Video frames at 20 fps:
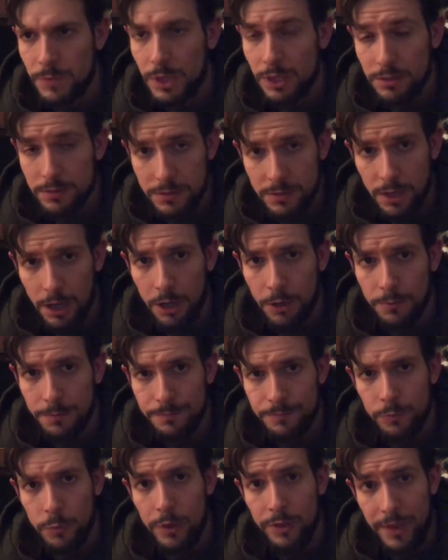So,
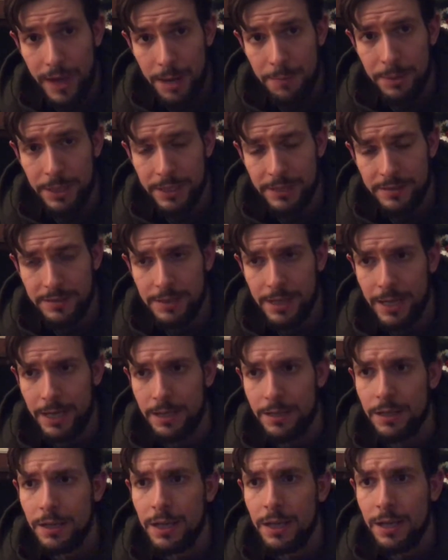with that being said,
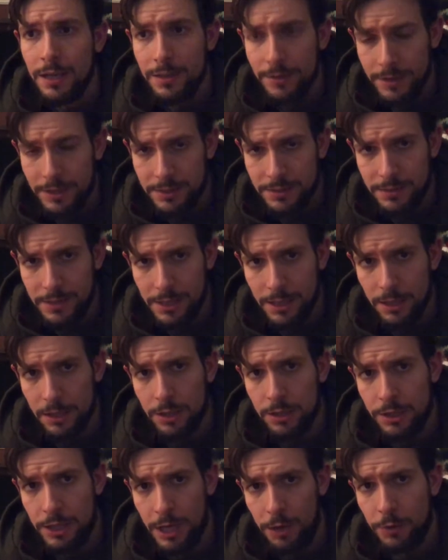this year,
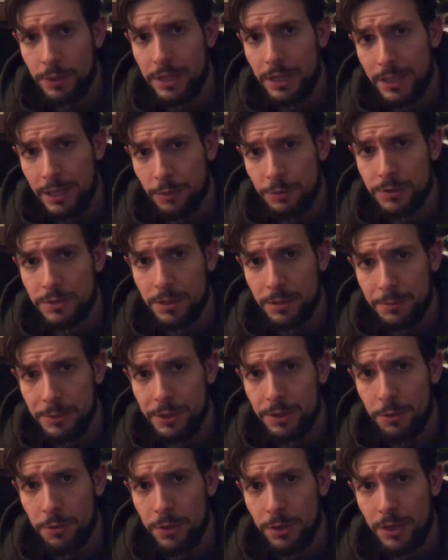knowing that I was going to be
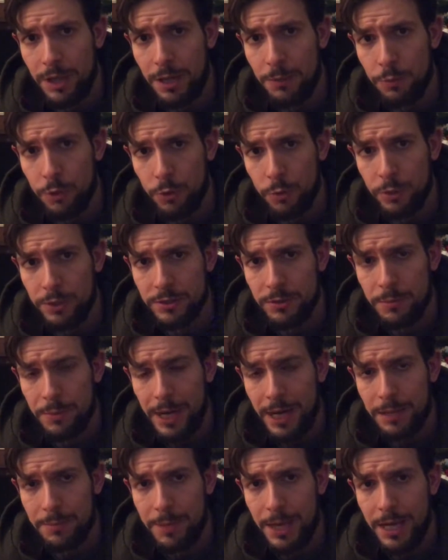doing a lot more winter
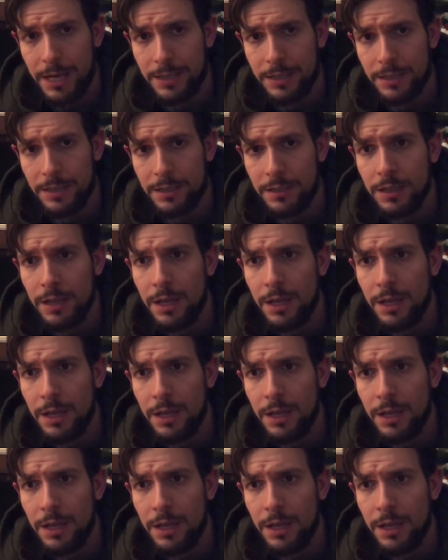backpacking,